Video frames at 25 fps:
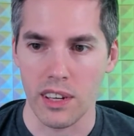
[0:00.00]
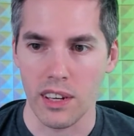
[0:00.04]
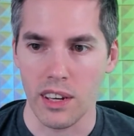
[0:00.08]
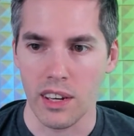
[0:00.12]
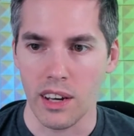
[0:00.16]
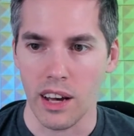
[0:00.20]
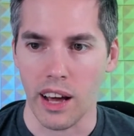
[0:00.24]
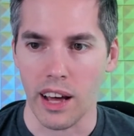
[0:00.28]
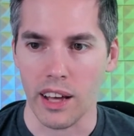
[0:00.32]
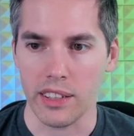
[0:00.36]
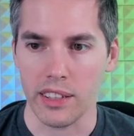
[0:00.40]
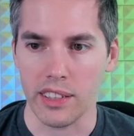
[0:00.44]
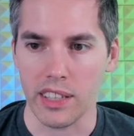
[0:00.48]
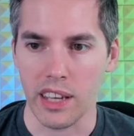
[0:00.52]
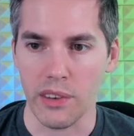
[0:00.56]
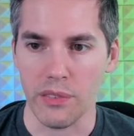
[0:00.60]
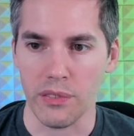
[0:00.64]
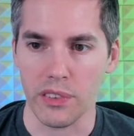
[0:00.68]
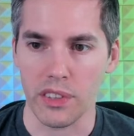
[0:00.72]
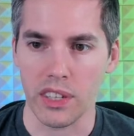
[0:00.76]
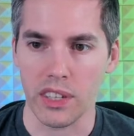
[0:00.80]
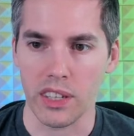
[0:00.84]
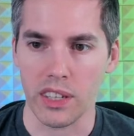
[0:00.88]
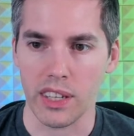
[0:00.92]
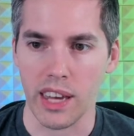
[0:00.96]
I'll
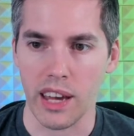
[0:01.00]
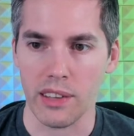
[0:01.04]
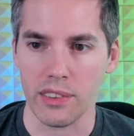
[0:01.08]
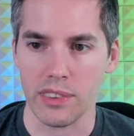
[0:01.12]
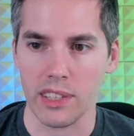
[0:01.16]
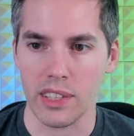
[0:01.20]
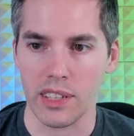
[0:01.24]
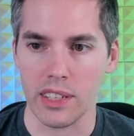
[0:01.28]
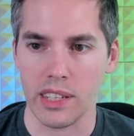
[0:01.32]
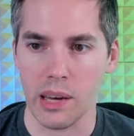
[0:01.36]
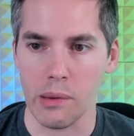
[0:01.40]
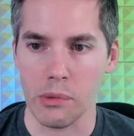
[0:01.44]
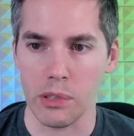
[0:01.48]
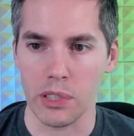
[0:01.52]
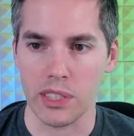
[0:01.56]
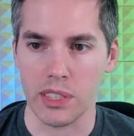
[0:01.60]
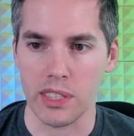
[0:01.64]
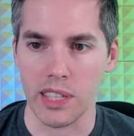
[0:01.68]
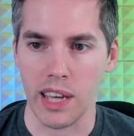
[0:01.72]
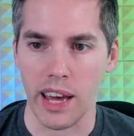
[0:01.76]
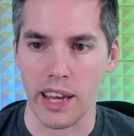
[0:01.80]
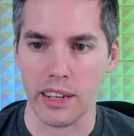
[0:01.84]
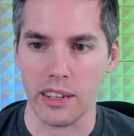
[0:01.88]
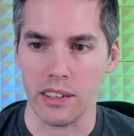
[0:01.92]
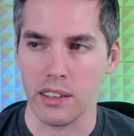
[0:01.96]
definitely count the
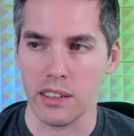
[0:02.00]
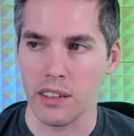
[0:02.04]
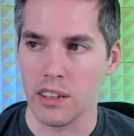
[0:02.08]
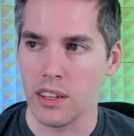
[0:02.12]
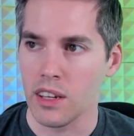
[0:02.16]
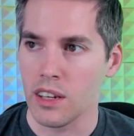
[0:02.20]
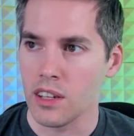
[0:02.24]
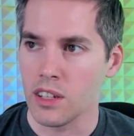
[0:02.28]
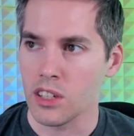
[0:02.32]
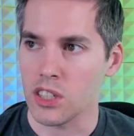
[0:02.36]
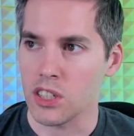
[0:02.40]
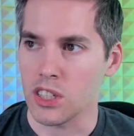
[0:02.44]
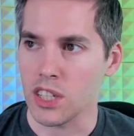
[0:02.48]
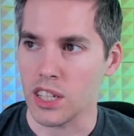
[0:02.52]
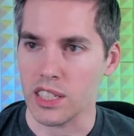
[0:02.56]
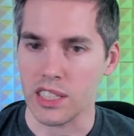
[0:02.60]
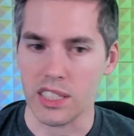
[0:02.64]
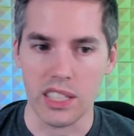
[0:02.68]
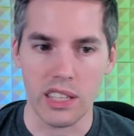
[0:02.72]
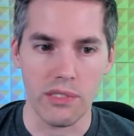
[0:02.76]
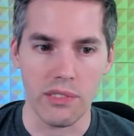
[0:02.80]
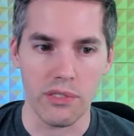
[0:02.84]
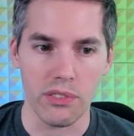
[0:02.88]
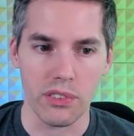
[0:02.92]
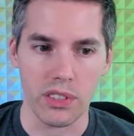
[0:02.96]
double-sided. Just like
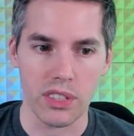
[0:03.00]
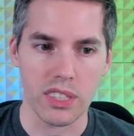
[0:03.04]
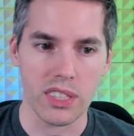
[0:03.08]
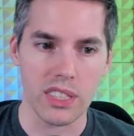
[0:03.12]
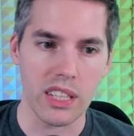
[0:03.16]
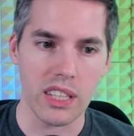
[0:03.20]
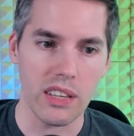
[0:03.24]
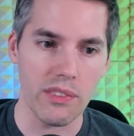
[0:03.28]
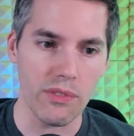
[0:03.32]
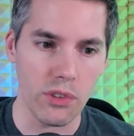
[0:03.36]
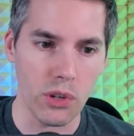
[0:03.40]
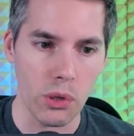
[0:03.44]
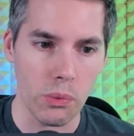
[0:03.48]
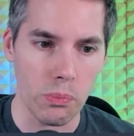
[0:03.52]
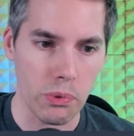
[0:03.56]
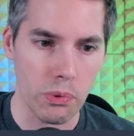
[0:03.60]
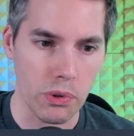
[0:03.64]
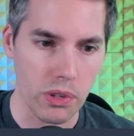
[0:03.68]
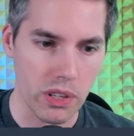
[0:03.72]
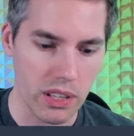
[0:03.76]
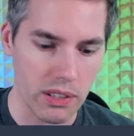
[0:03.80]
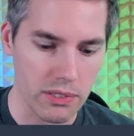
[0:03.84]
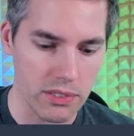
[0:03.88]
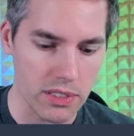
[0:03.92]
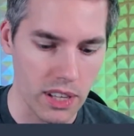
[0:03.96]
Steve Cooper
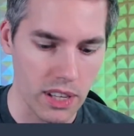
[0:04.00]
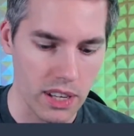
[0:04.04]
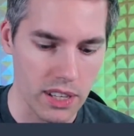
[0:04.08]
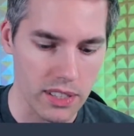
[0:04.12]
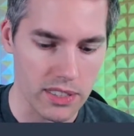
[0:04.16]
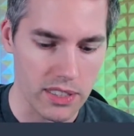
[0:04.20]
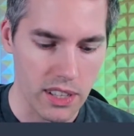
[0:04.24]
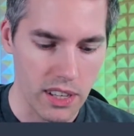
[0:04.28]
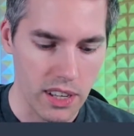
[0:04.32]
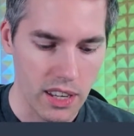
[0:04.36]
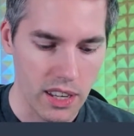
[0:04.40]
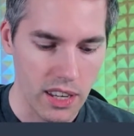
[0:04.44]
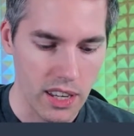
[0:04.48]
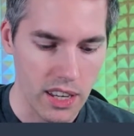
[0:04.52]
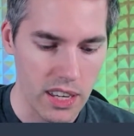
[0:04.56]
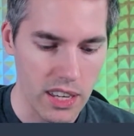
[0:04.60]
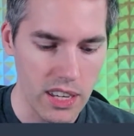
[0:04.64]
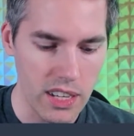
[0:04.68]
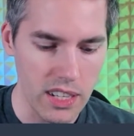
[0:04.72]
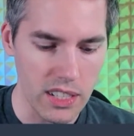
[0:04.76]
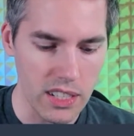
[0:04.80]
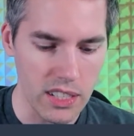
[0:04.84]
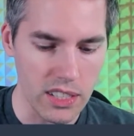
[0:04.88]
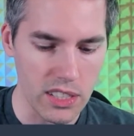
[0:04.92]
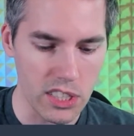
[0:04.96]
gives us
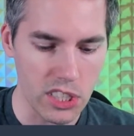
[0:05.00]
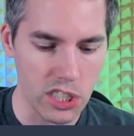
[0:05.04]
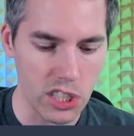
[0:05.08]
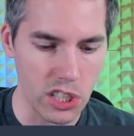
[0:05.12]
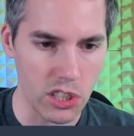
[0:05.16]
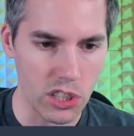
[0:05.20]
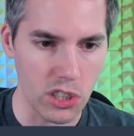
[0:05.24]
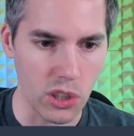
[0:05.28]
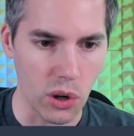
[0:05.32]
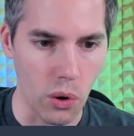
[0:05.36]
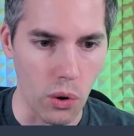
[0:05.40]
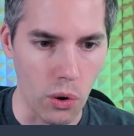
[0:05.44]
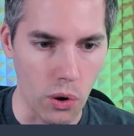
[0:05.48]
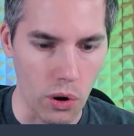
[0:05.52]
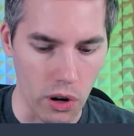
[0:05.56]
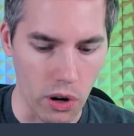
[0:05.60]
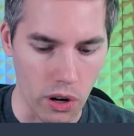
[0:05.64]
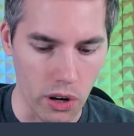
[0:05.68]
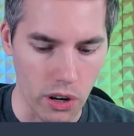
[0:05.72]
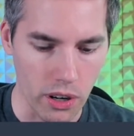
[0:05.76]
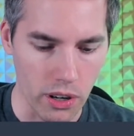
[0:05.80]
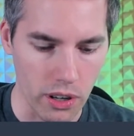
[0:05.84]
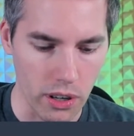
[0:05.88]
Ixidor